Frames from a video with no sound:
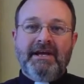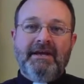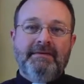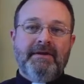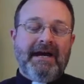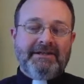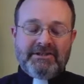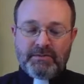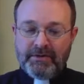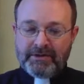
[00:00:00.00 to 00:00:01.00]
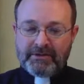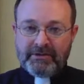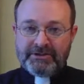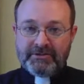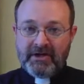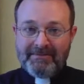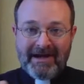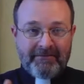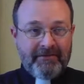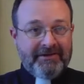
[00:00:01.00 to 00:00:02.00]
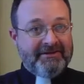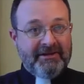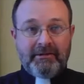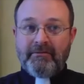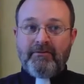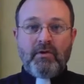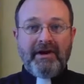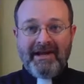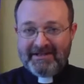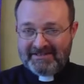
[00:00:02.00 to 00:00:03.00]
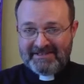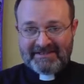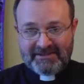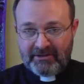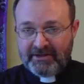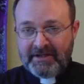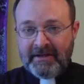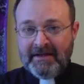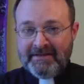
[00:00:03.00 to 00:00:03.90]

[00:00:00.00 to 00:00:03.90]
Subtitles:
and I just want to encourage you, come out for the dinner beforehand at 6:30.